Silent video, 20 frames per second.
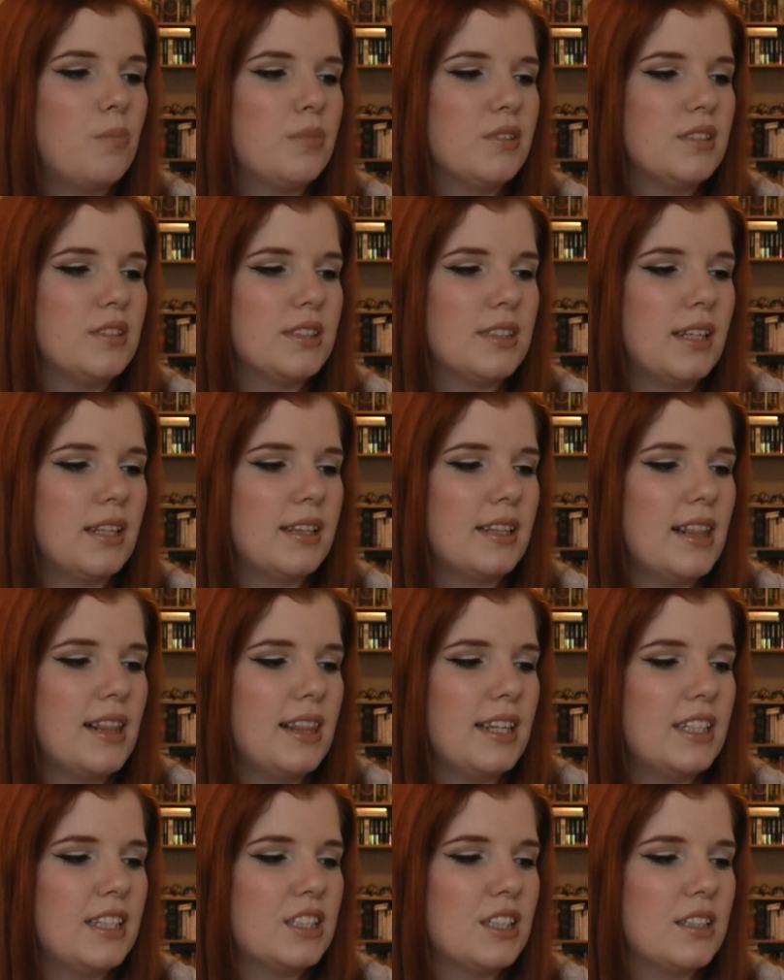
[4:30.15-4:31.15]
but still
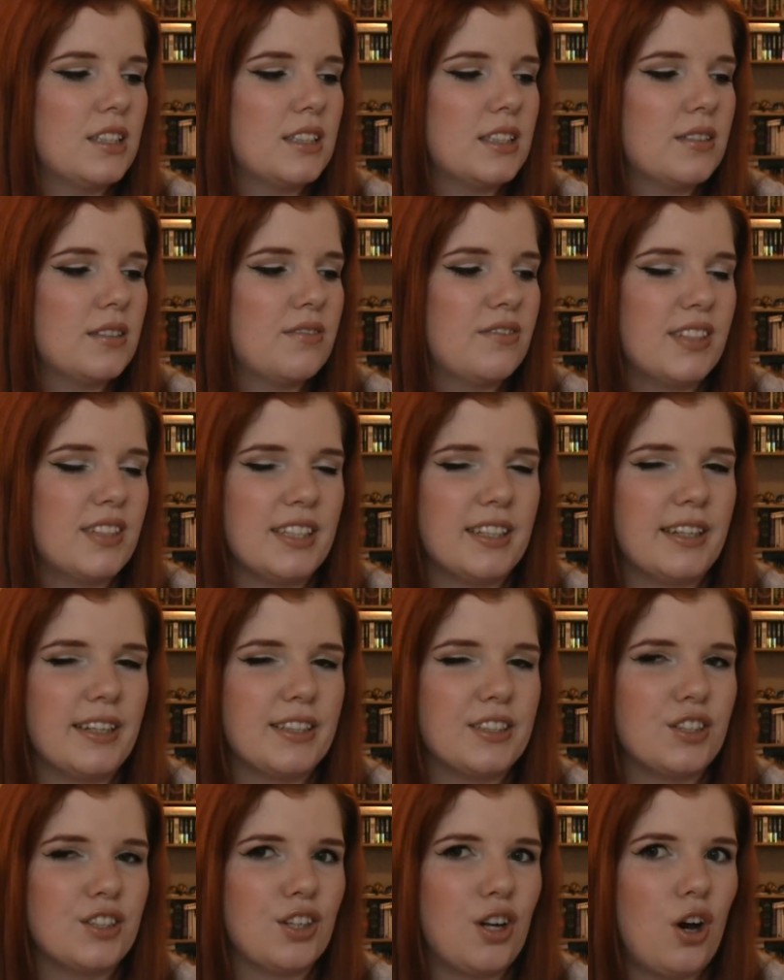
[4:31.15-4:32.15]
delicious.
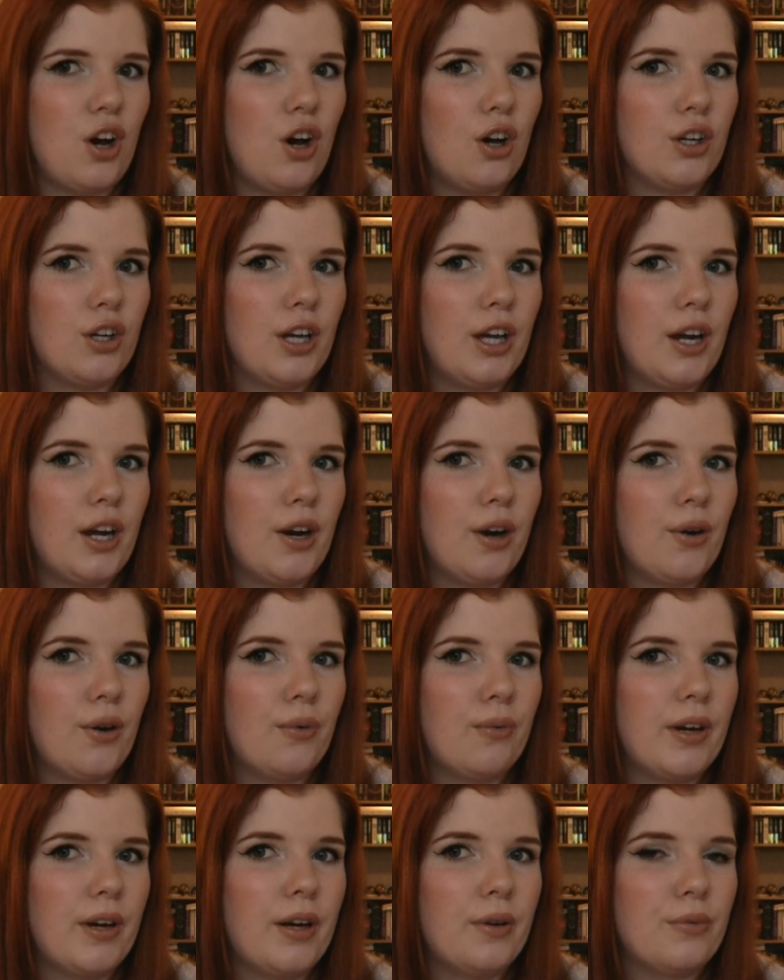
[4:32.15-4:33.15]
Vanilla is good all year
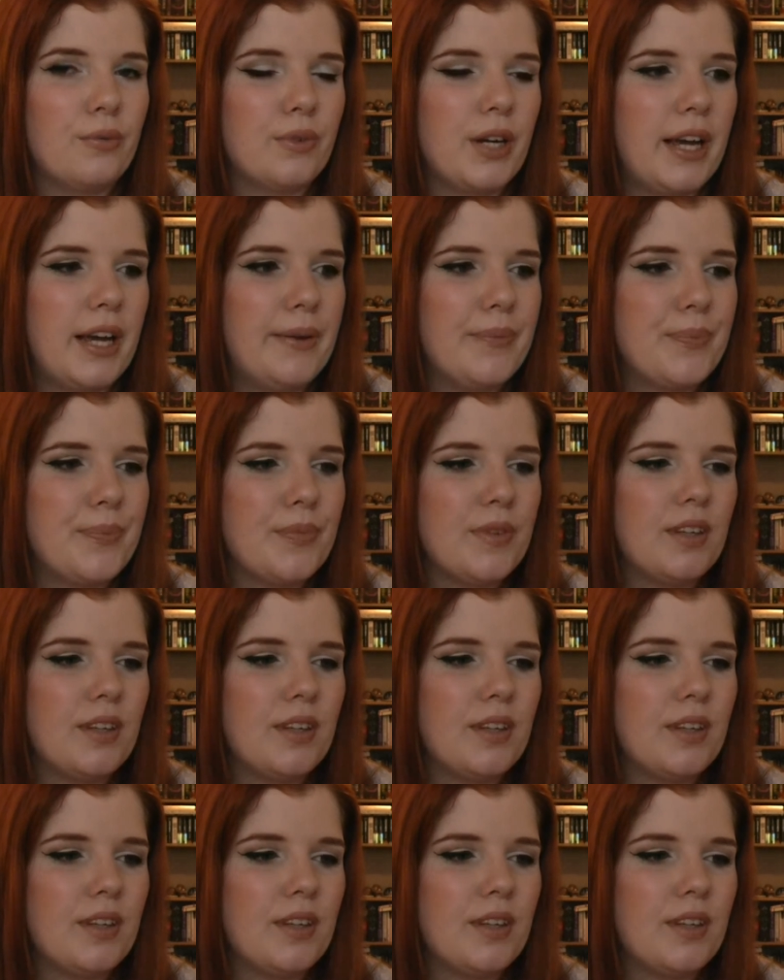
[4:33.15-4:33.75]
round, right?